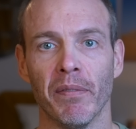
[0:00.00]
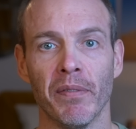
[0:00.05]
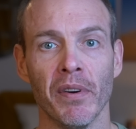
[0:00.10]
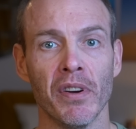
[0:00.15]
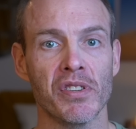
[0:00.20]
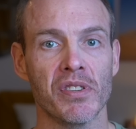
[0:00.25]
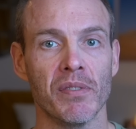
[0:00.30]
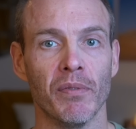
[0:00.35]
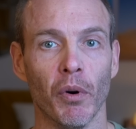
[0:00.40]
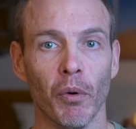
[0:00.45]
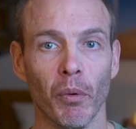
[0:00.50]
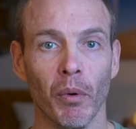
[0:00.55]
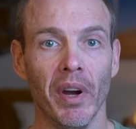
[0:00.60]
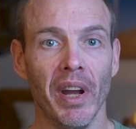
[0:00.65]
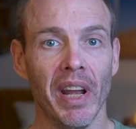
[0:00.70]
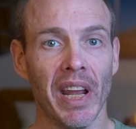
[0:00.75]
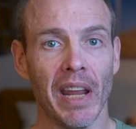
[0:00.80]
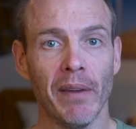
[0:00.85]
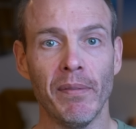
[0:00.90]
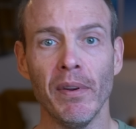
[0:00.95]
First of all,
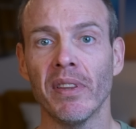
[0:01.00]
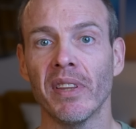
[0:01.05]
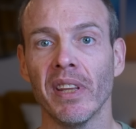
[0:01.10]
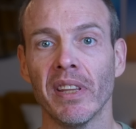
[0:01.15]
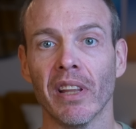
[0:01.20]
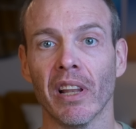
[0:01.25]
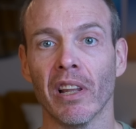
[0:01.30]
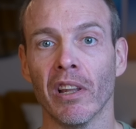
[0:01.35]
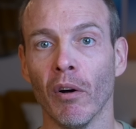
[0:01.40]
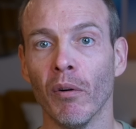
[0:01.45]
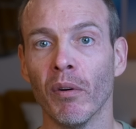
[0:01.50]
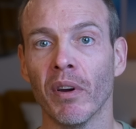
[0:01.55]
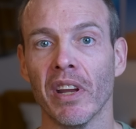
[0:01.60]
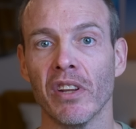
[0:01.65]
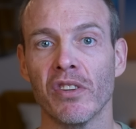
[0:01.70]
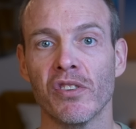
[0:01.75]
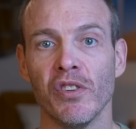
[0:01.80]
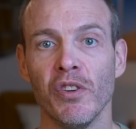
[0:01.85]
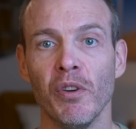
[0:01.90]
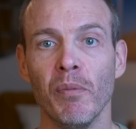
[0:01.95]
if you think the
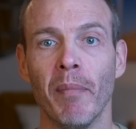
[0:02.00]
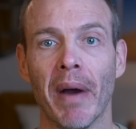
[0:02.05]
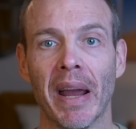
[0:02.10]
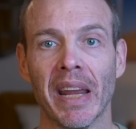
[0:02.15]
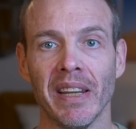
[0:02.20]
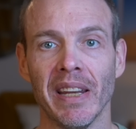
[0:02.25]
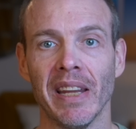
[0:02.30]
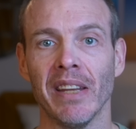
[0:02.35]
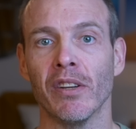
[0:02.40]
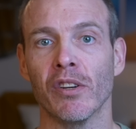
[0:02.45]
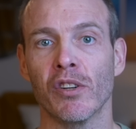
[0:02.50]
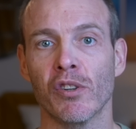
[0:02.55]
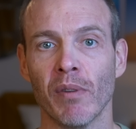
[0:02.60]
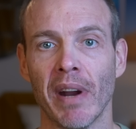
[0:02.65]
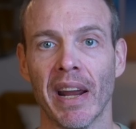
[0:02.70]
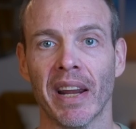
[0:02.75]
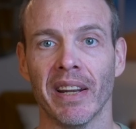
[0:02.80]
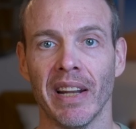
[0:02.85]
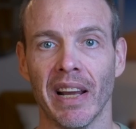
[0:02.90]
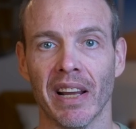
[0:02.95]
longest you may need to
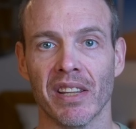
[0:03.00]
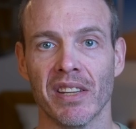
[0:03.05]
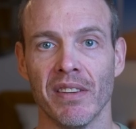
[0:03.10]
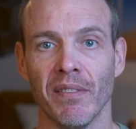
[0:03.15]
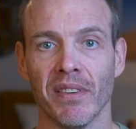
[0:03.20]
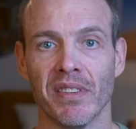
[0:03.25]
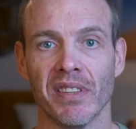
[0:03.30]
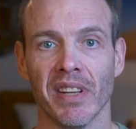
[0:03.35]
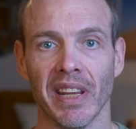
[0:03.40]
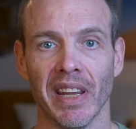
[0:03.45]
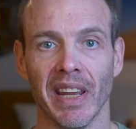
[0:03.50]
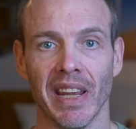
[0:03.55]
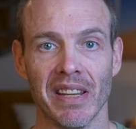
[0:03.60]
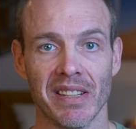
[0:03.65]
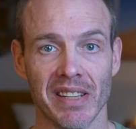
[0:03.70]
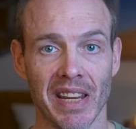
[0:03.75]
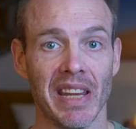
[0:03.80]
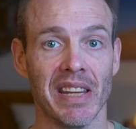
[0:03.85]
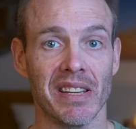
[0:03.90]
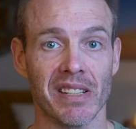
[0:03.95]
track an activity
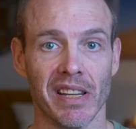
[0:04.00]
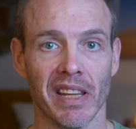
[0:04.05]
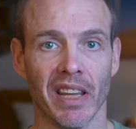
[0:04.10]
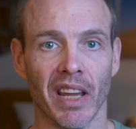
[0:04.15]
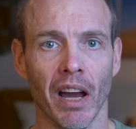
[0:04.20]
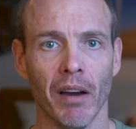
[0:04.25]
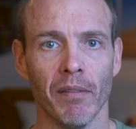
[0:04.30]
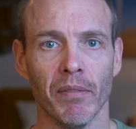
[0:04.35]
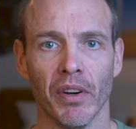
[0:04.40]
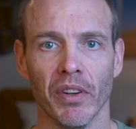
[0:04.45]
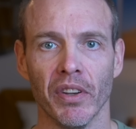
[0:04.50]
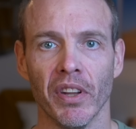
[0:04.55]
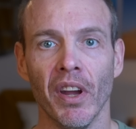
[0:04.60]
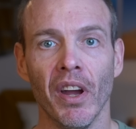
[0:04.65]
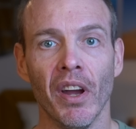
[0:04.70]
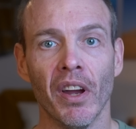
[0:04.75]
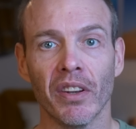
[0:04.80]
is easily covered,